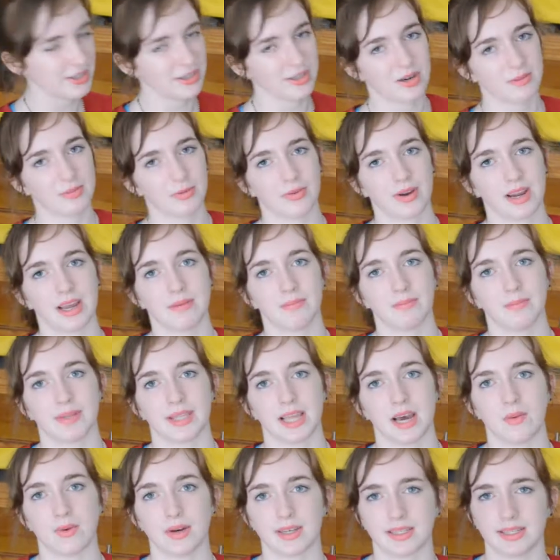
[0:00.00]
couldn't go up a ramp, but
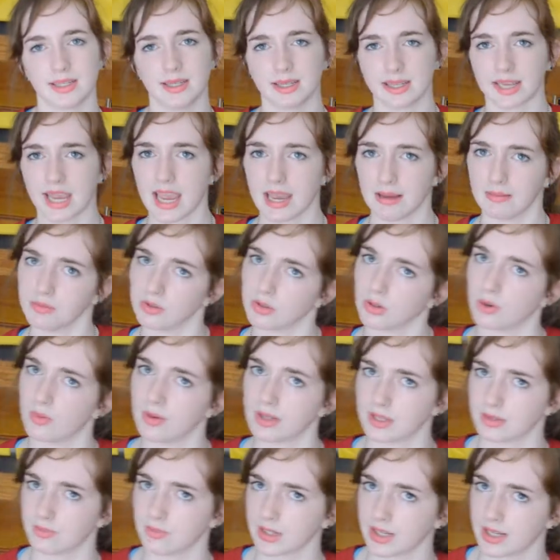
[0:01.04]
that wasn't in the game, so it
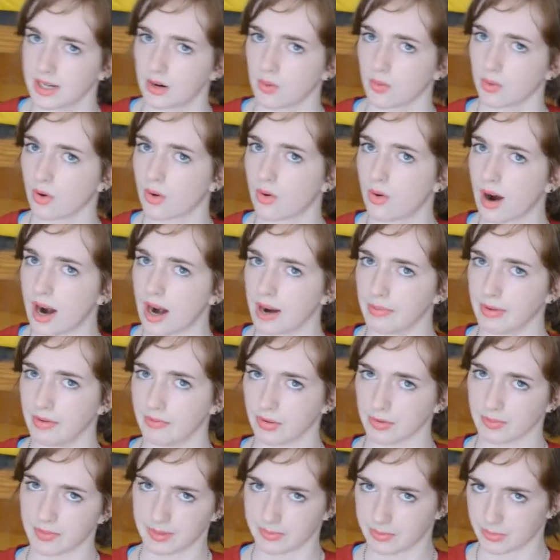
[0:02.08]
wasn't really a requirement
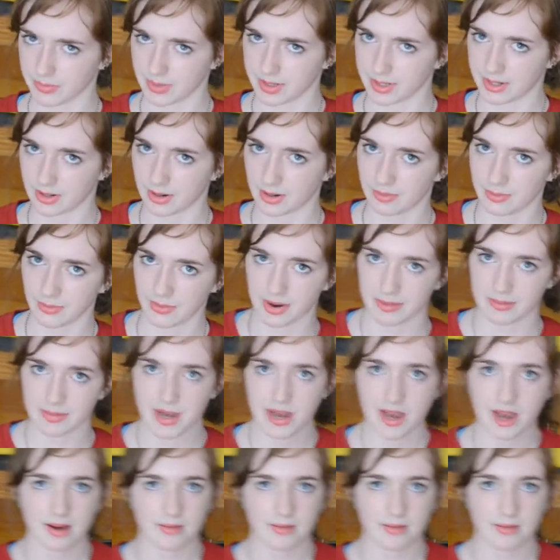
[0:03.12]
for Pipsqueak to go up a ramp.